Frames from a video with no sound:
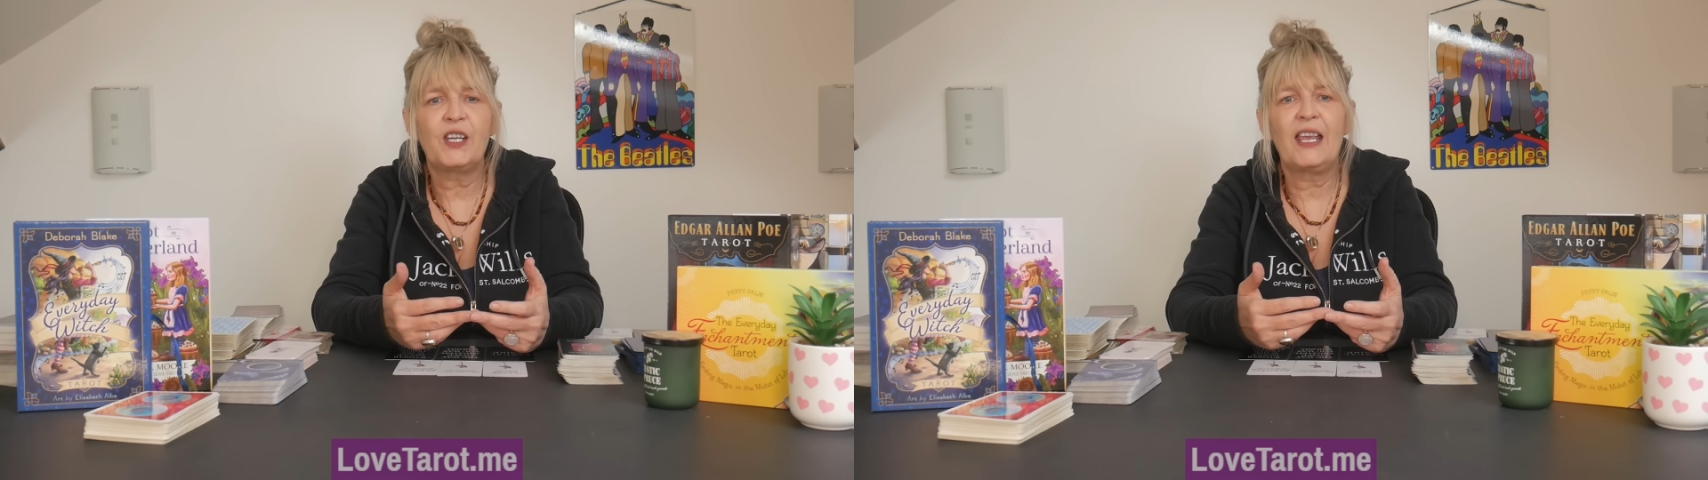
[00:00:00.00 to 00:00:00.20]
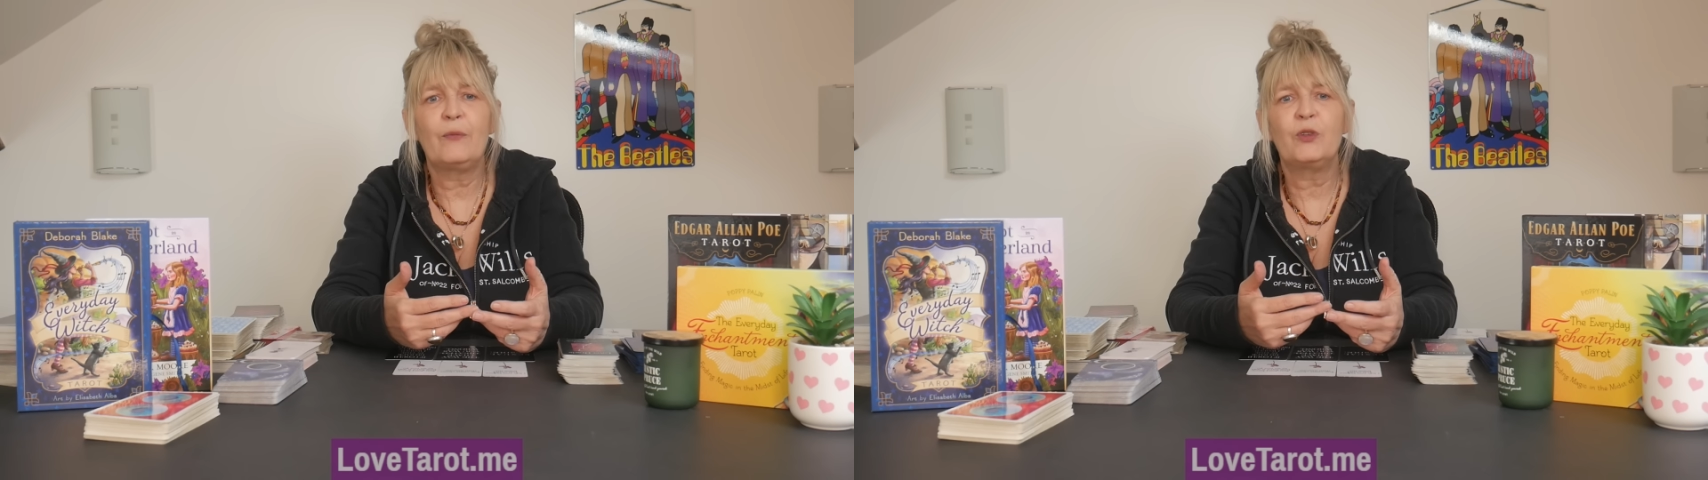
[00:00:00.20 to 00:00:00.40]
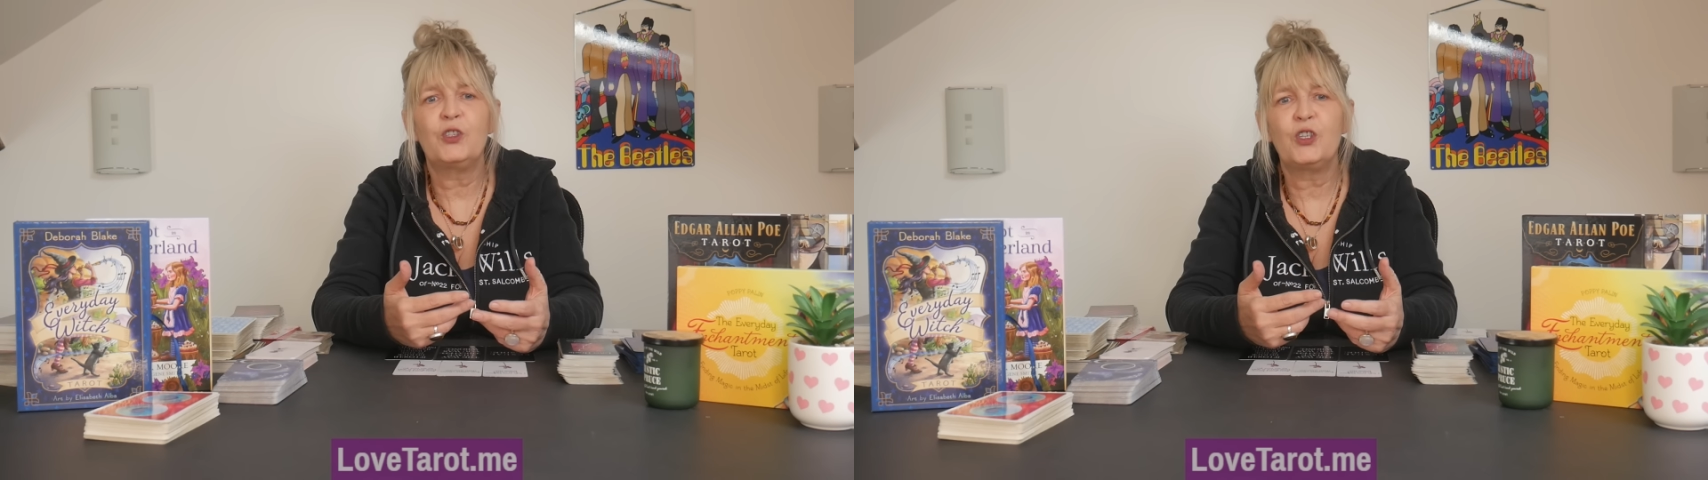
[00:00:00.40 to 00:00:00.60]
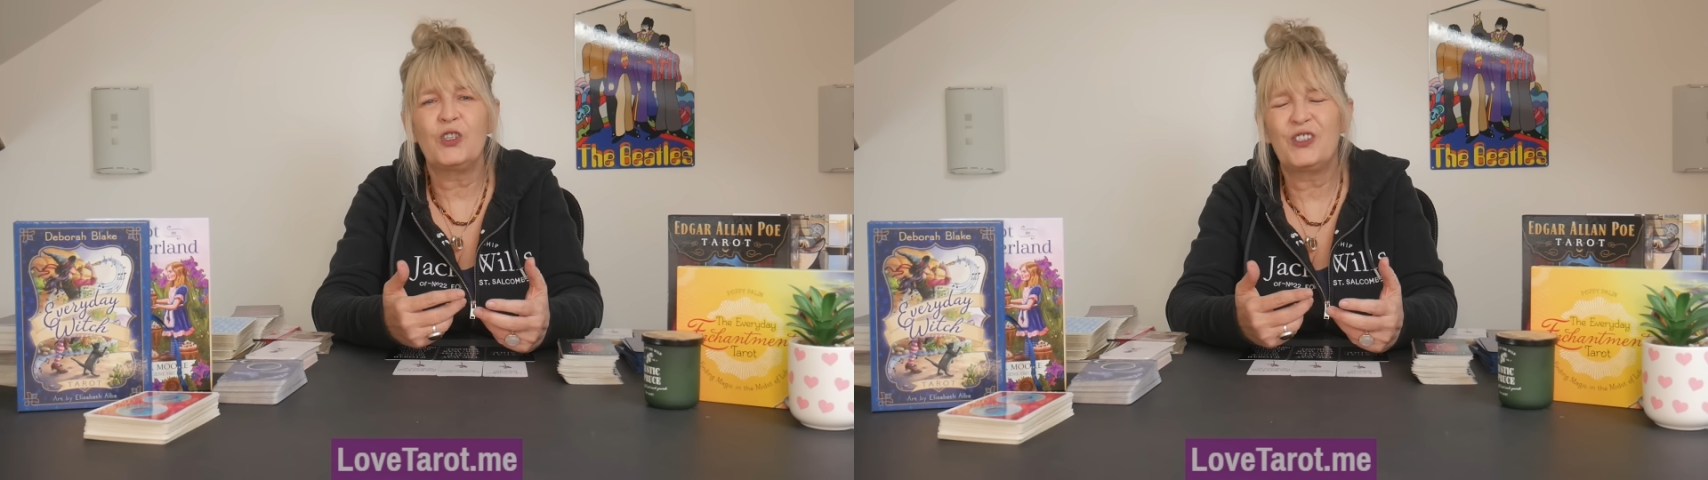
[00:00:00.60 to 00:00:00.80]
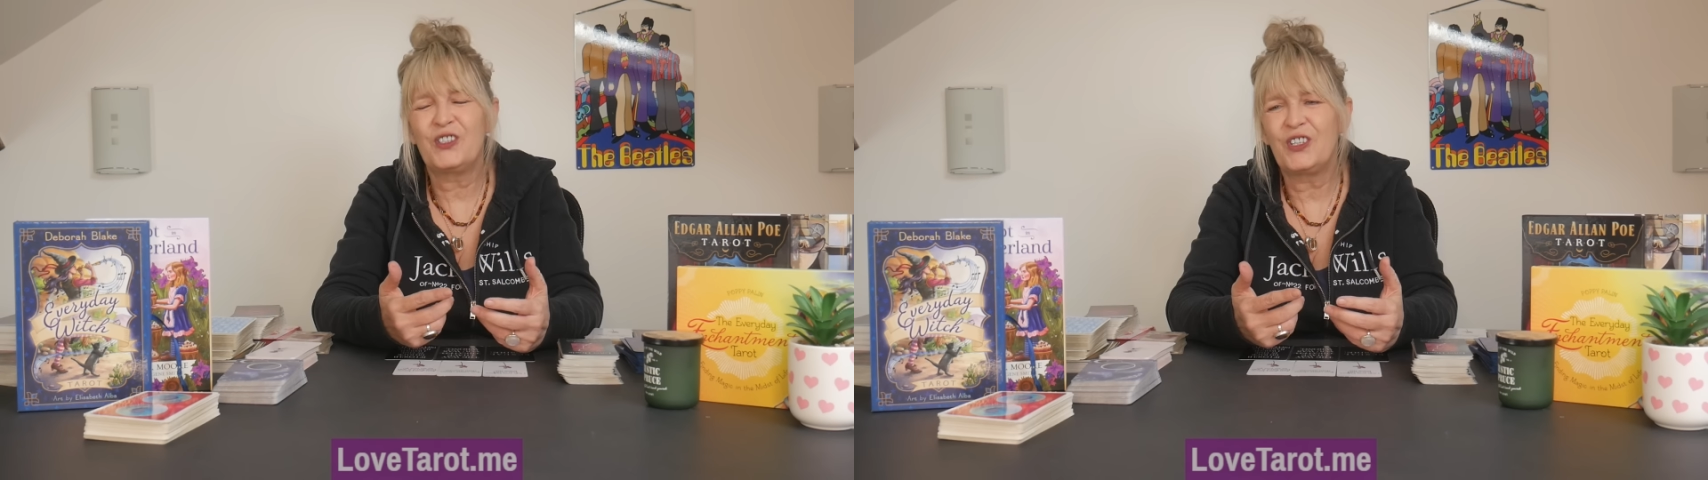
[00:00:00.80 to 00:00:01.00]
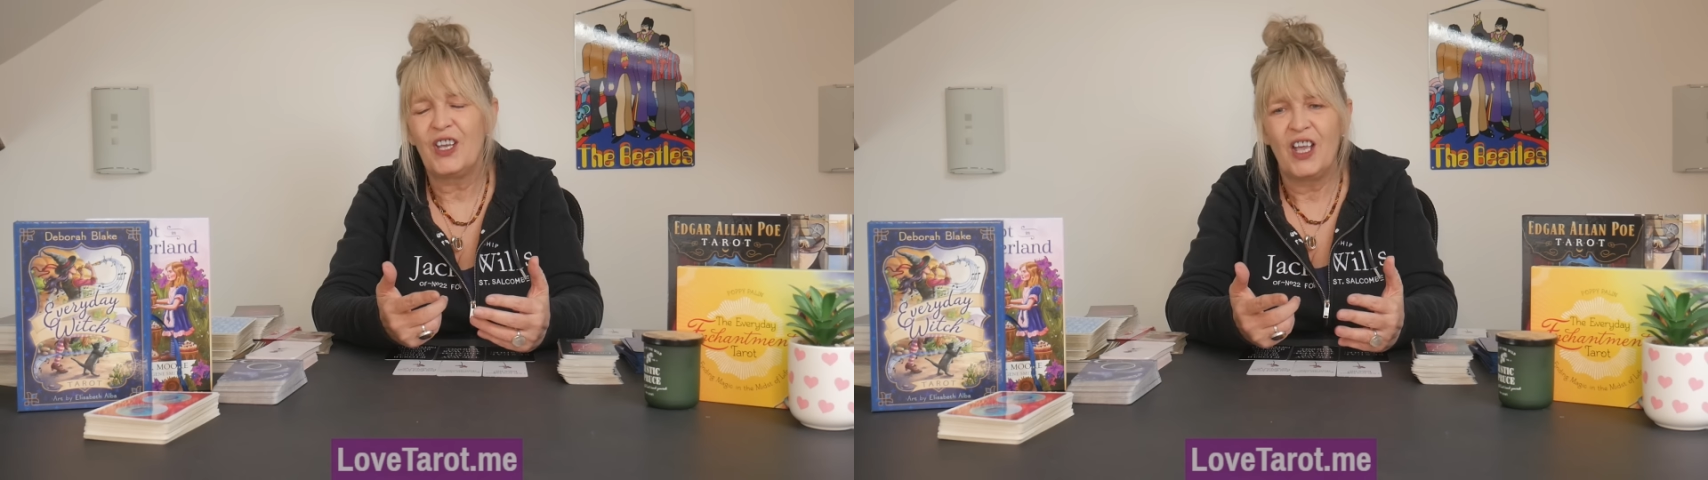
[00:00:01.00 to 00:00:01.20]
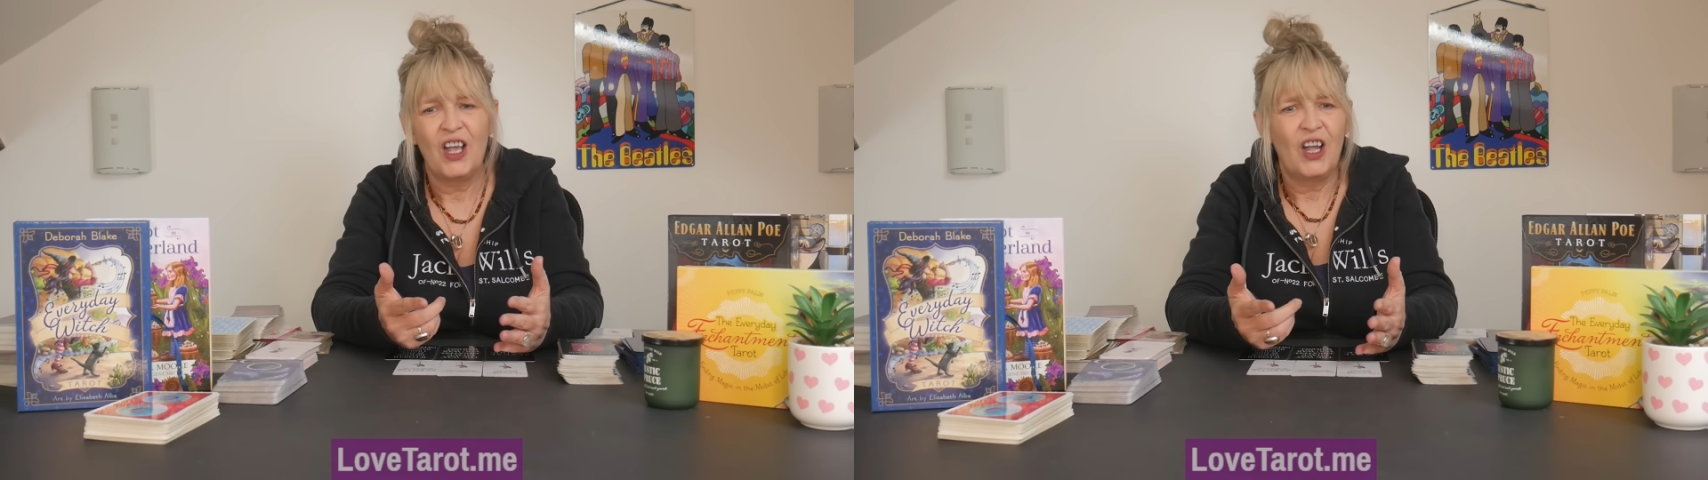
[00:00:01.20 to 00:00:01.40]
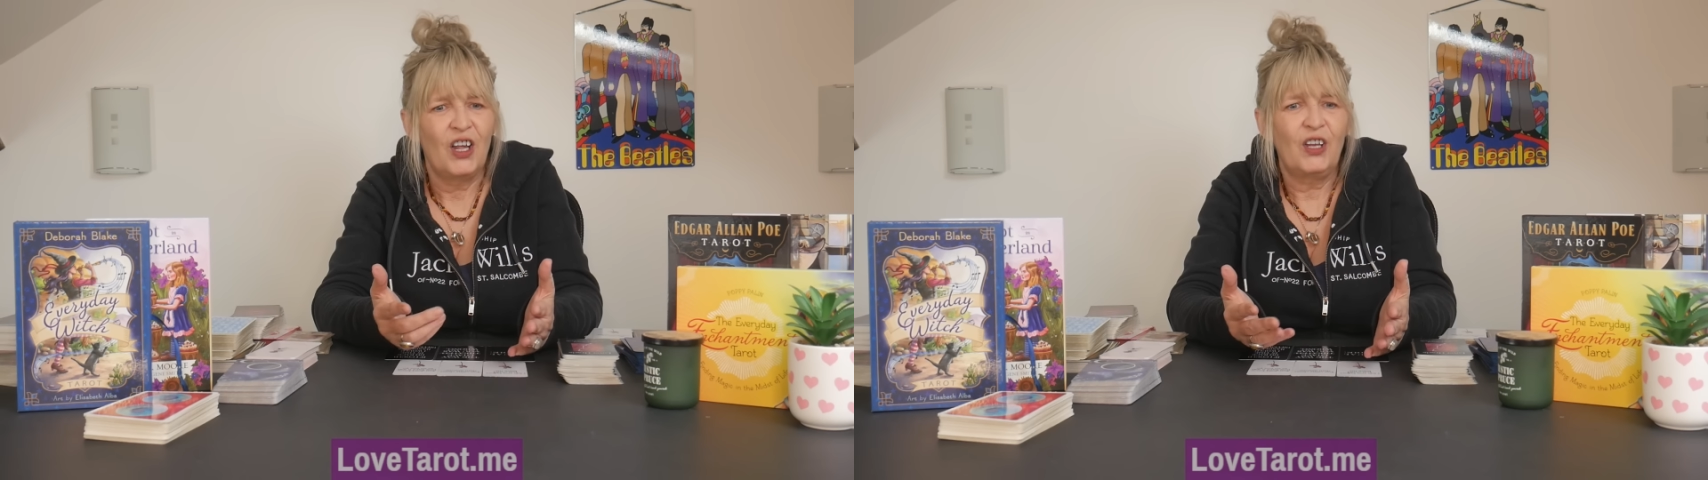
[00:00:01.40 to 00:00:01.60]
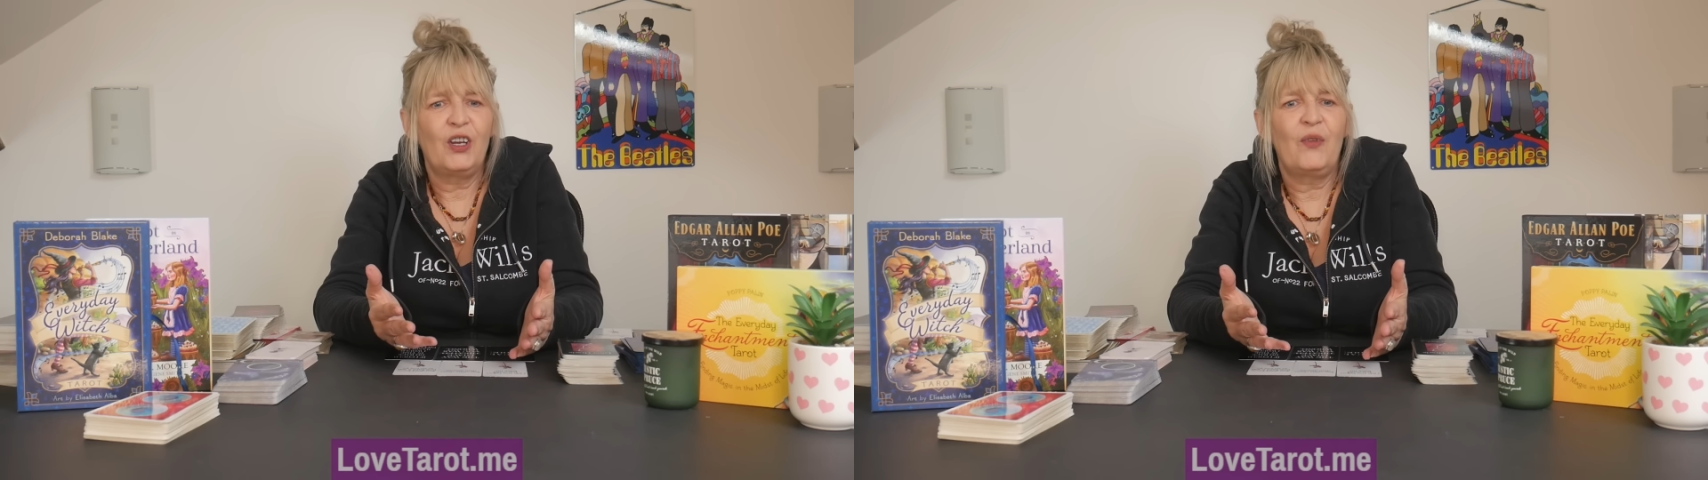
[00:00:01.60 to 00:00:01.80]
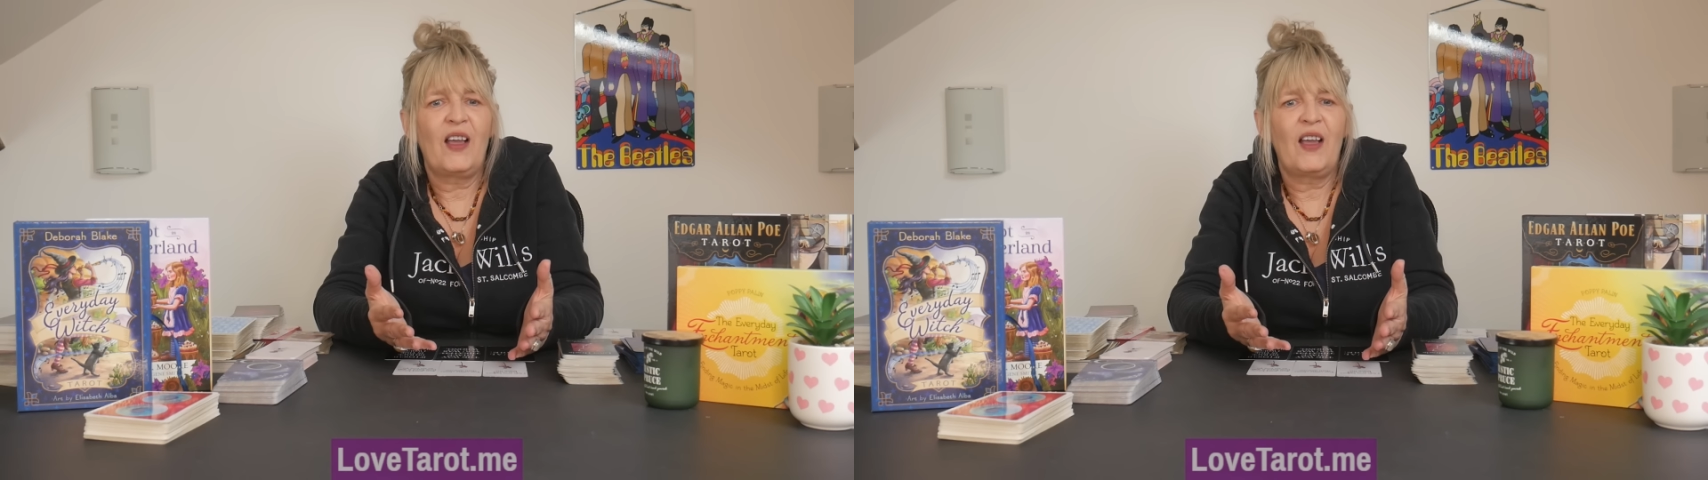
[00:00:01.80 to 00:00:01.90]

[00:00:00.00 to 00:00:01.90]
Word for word: It was just, you know,